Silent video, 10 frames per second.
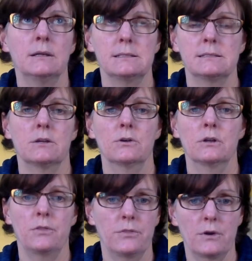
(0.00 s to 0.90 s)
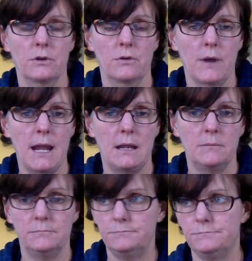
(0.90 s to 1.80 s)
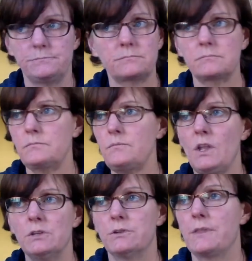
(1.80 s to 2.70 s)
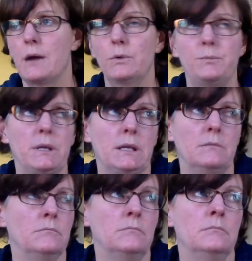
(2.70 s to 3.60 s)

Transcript: considered in 3rd grade. So that would be,